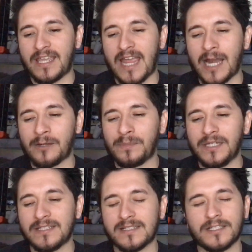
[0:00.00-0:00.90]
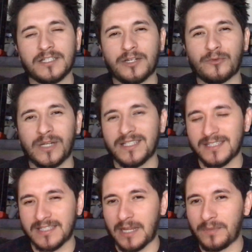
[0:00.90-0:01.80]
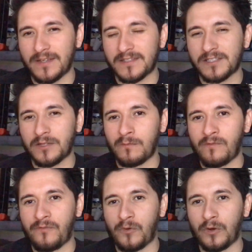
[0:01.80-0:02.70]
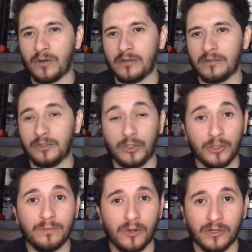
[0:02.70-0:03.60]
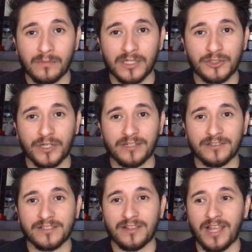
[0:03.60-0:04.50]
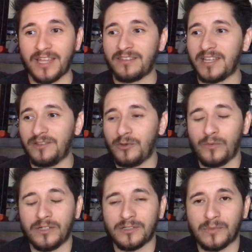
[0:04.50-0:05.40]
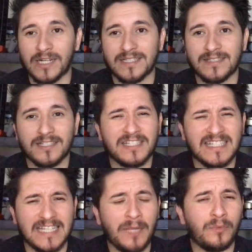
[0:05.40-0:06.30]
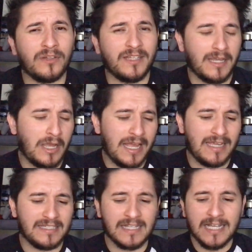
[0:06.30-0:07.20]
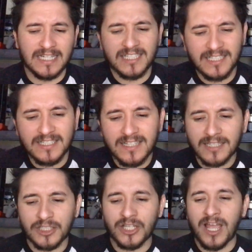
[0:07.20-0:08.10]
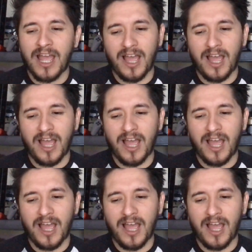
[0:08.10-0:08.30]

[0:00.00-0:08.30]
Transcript: Caterpie is such a great stepping stone for new Pokemon trainers alike that no wonder why it's such a staple, and it has such